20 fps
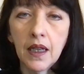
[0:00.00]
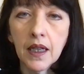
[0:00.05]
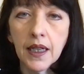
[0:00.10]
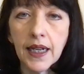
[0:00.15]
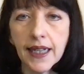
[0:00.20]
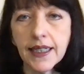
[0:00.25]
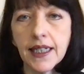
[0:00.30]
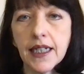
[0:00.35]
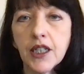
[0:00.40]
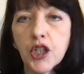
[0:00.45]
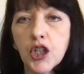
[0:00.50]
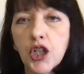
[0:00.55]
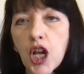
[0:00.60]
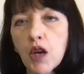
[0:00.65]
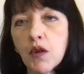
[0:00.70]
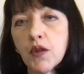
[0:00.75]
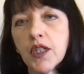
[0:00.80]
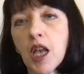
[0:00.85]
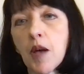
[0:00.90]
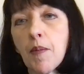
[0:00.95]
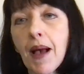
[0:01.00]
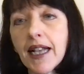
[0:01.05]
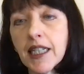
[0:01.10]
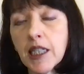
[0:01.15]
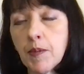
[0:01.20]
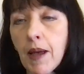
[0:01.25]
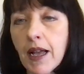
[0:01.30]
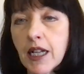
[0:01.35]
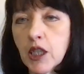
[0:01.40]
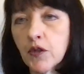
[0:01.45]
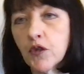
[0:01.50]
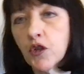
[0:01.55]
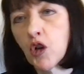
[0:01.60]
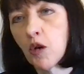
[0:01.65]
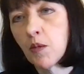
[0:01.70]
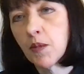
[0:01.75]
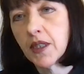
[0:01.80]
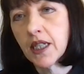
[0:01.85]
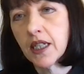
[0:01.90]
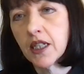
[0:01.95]
Getting to know some aspects of
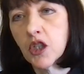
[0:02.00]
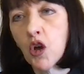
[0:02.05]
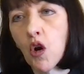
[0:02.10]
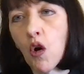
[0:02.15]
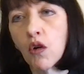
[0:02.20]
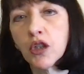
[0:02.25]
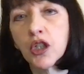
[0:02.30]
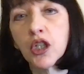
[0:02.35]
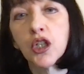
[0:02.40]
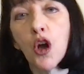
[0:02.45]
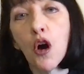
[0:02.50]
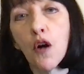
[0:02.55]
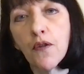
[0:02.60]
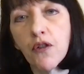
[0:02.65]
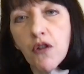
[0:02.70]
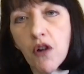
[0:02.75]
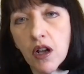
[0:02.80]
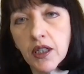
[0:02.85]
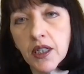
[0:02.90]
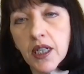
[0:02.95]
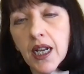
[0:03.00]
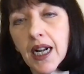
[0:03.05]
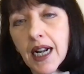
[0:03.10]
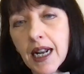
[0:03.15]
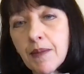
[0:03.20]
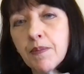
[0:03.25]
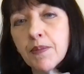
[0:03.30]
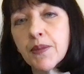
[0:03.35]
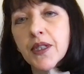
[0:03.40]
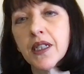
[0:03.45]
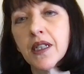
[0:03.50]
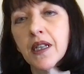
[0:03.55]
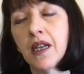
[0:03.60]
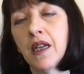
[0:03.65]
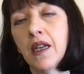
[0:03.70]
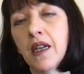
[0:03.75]
Thomas's God can offer us a glimpse